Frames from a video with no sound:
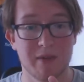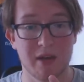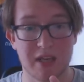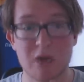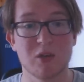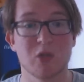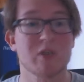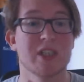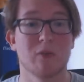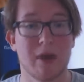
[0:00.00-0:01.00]
He was the
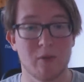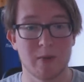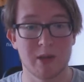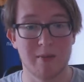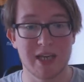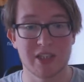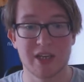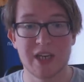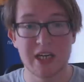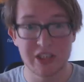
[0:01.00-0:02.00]
reason why we won the major.
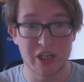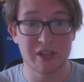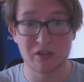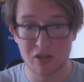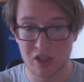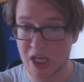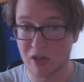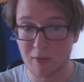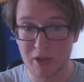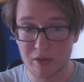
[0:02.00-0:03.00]

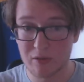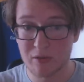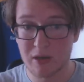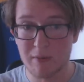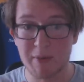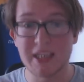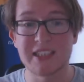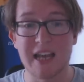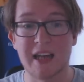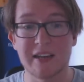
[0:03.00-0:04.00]
JW,
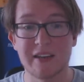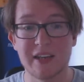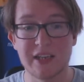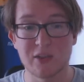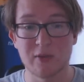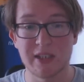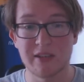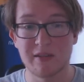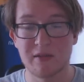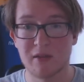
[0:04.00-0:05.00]
biggest talent in
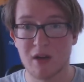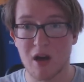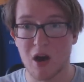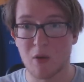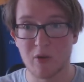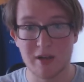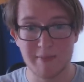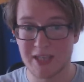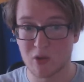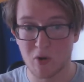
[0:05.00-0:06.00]
Sweden, one of the
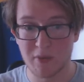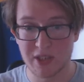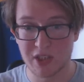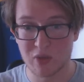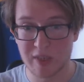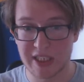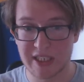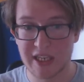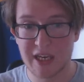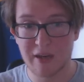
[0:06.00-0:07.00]
best AWPers in Sweden.